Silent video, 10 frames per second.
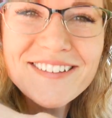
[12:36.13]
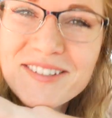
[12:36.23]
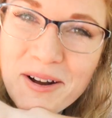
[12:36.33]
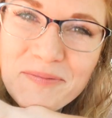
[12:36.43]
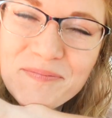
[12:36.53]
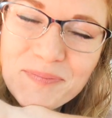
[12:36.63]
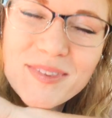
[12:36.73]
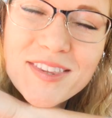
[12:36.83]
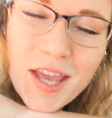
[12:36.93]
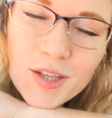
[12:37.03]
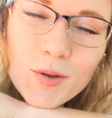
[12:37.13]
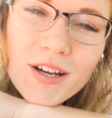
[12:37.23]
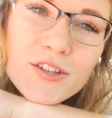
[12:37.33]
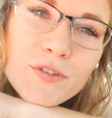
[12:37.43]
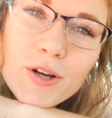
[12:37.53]
So thank you
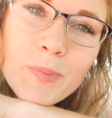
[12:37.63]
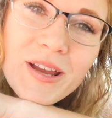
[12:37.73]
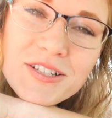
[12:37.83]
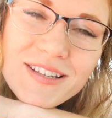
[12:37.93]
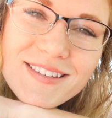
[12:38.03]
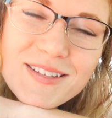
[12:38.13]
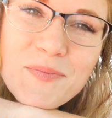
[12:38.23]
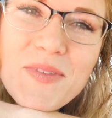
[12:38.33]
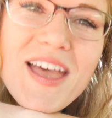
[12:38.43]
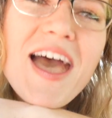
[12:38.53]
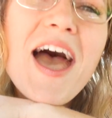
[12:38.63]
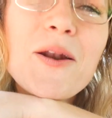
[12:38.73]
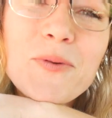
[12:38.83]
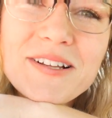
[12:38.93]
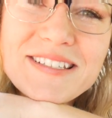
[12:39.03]
guys for your patience
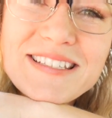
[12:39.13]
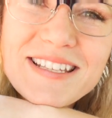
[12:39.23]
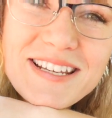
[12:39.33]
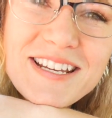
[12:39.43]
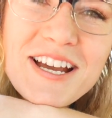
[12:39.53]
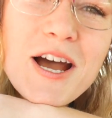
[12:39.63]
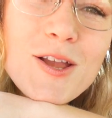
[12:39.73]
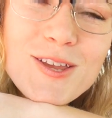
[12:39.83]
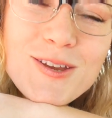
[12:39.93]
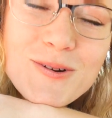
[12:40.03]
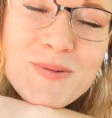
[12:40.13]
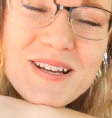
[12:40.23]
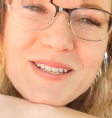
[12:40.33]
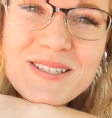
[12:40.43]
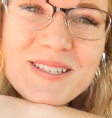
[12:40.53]
and we'll see you
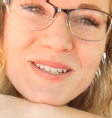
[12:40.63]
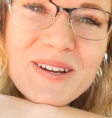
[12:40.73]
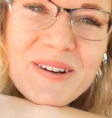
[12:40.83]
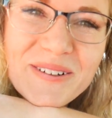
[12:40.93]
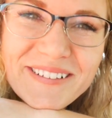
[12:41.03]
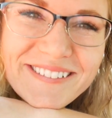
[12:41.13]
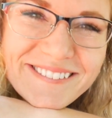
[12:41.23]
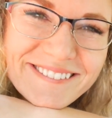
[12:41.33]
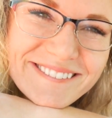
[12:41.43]
soon.